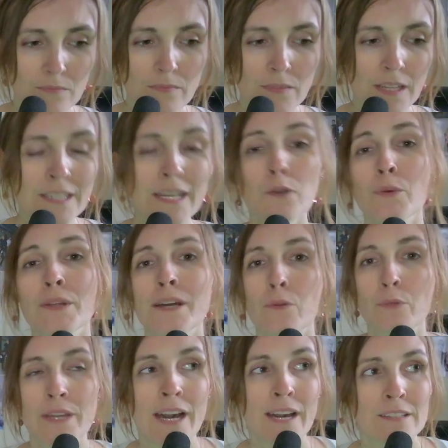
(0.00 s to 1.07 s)
Like, when I
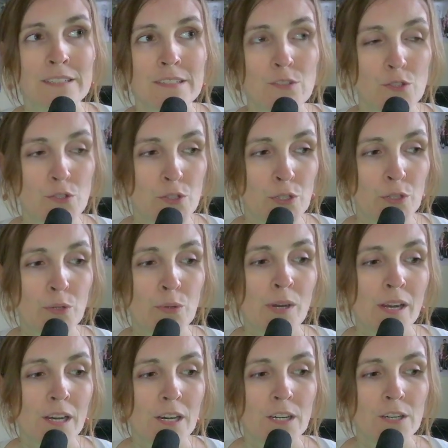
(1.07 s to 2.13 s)
reacted to
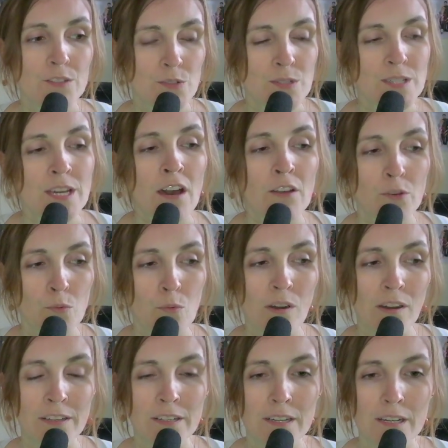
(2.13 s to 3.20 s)
the other
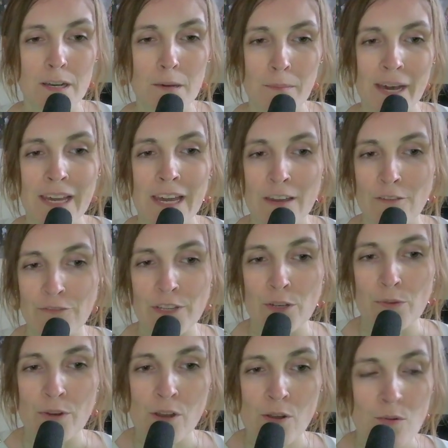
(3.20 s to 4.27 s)
one by
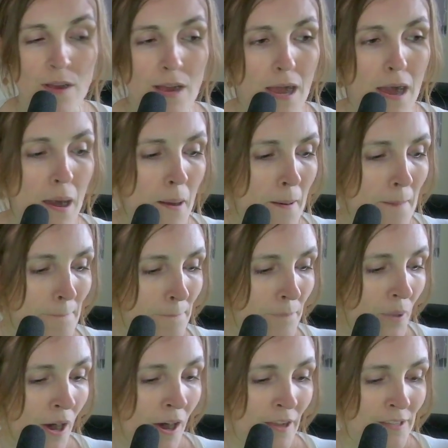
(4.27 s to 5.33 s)
F.HERO.
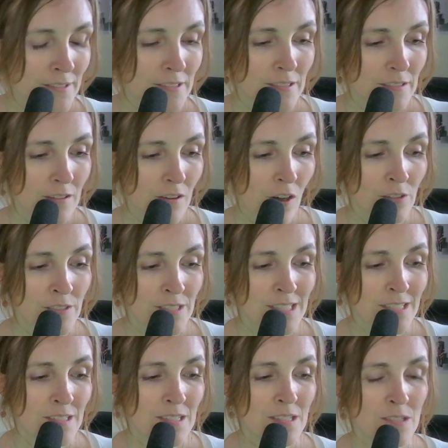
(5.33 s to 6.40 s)
But,
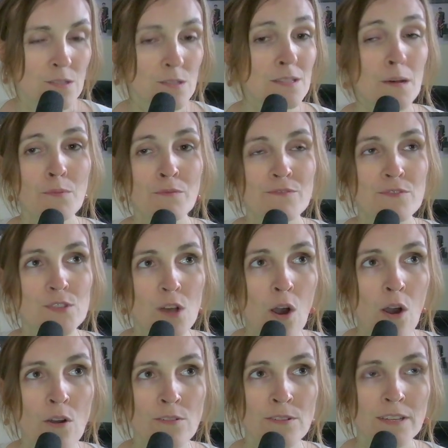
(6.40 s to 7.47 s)
honestly, this is a type of
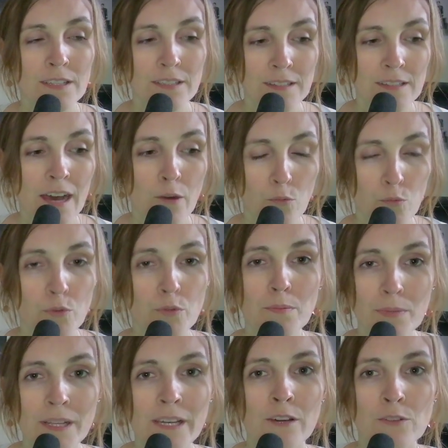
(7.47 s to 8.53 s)
song that would
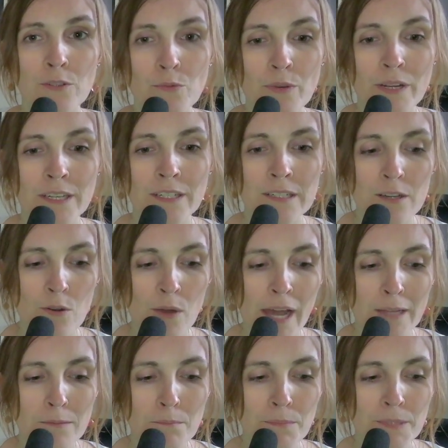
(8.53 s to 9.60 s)
play on the radio
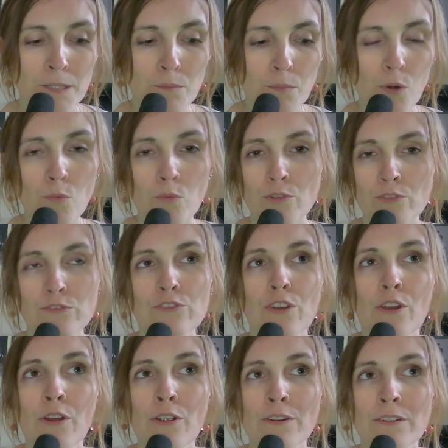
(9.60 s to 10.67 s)
and people would
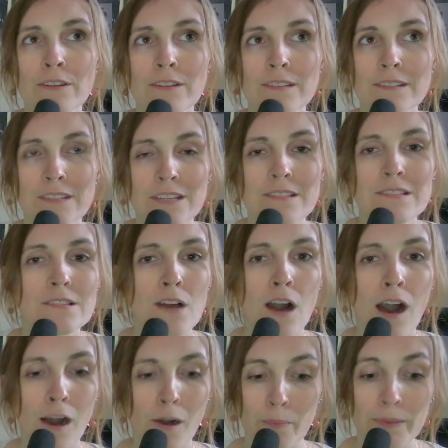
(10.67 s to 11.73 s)
turn this
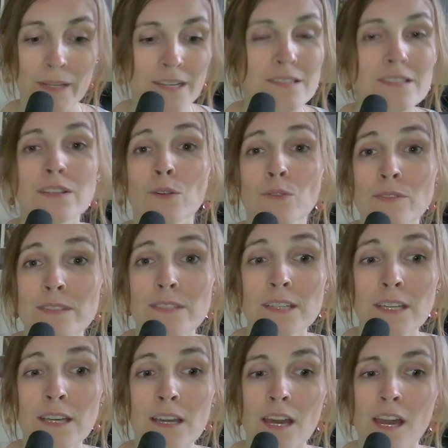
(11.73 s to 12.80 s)
up. Like, seriously,